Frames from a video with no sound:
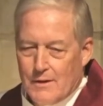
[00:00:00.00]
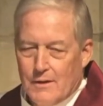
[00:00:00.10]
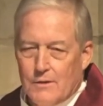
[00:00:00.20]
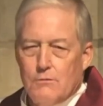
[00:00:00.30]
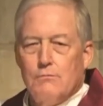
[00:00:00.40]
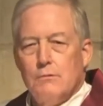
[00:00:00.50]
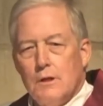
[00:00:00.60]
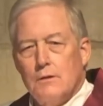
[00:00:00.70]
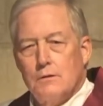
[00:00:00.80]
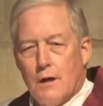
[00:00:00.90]
You
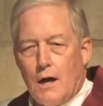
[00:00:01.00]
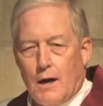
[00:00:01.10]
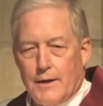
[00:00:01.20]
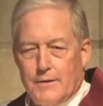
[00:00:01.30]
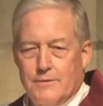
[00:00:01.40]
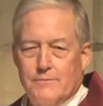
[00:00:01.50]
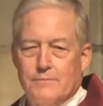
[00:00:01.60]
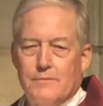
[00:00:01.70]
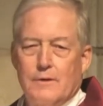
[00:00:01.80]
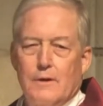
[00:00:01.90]
need God.
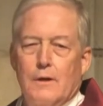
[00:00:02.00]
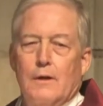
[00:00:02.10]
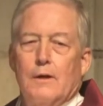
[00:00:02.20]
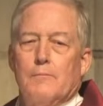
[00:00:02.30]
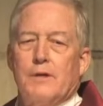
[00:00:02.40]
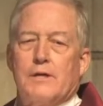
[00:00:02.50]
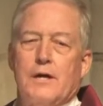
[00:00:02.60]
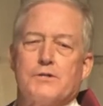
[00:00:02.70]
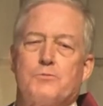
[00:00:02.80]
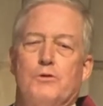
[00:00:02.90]

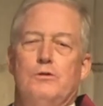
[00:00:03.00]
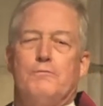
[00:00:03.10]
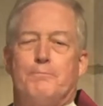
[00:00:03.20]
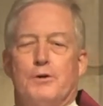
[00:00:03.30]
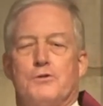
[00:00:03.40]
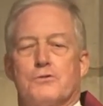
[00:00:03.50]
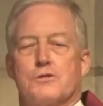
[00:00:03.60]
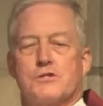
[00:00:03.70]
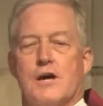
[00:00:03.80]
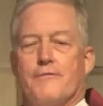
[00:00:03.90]
Because when you've put
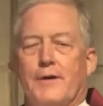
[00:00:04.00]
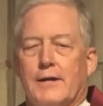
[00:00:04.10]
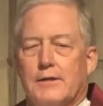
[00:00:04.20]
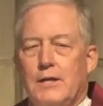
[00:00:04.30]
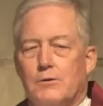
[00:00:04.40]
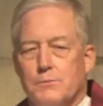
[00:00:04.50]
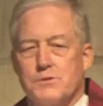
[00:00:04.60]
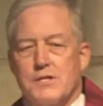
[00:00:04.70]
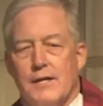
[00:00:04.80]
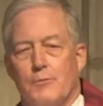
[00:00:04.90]
yourself, I can hear him
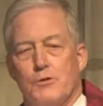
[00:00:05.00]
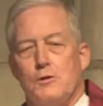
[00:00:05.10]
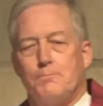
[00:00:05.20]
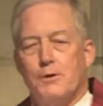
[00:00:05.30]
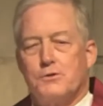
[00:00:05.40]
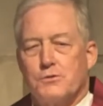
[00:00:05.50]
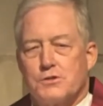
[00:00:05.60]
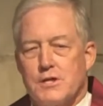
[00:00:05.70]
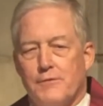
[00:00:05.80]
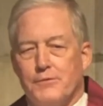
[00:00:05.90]
say, when you put
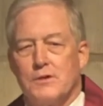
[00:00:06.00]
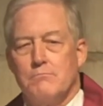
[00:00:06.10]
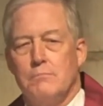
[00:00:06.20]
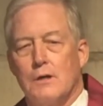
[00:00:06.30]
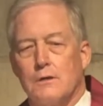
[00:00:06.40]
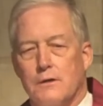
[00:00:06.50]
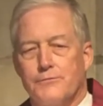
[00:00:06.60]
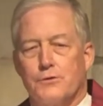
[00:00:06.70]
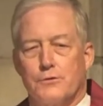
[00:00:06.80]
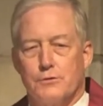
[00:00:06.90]
yourself in the middle of
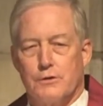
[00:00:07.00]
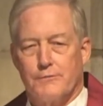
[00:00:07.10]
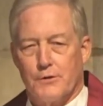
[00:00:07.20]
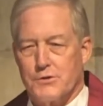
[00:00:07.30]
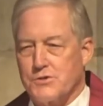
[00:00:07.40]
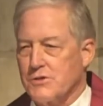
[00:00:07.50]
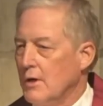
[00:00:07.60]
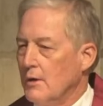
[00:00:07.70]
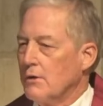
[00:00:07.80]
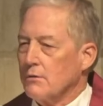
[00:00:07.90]
your universe,
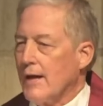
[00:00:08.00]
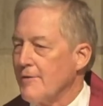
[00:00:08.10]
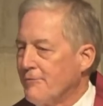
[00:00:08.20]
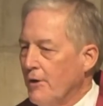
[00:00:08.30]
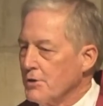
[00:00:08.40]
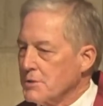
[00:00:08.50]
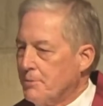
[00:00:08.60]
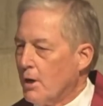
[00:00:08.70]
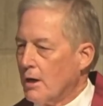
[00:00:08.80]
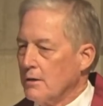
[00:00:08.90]
your life falls
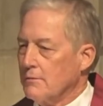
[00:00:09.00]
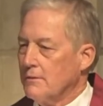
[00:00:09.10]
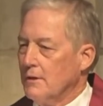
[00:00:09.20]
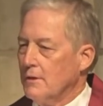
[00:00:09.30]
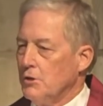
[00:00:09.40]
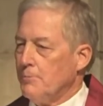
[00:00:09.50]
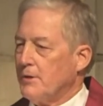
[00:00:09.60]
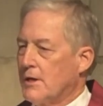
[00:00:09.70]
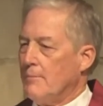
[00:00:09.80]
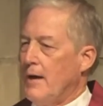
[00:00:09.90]
apart. You
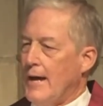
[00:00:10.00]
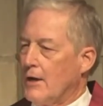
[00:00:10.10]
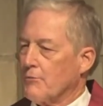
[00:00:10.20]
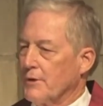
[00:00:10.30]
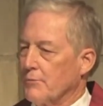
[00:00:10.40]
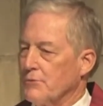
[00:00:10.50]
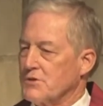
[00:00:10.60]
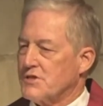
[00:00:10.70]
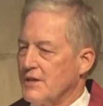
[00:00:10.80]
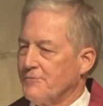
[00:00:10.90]
become angry and
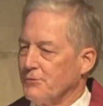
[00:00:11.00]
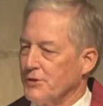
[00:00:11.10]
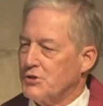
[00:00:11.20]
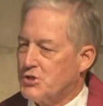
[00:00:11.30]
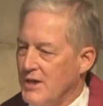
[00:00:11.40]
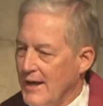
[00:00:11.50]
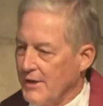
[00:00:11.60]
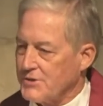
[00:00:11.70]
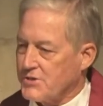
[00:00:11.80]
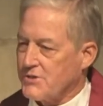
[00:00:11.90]
resentful and
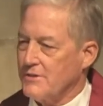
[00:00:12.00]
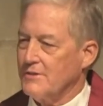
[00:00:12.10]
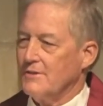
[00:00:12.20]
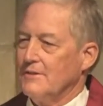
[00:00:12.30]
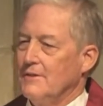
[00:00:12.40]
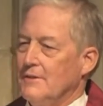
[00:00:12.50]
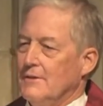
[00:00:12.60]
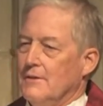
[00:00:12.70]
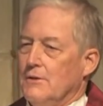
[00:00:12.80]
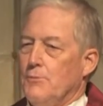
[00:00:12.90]
jealous.
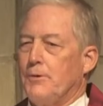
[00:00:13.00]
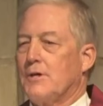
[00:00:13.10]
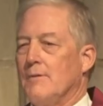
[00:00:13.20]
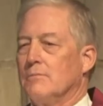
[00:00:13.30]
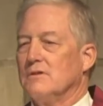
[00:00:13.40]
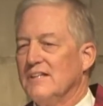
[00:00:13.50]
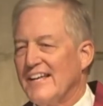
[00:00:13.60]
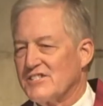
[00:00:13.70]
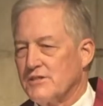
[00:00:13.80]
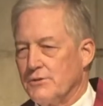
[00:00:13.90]
You become
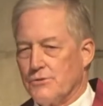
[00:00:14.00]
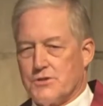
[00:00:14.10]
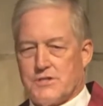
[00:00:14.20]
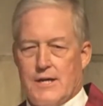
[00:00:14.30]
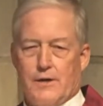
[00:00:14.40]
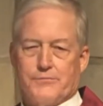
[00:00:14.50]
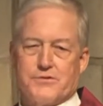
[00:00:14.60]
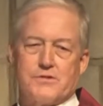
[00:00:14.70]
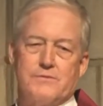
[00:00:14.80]
less than yourselves.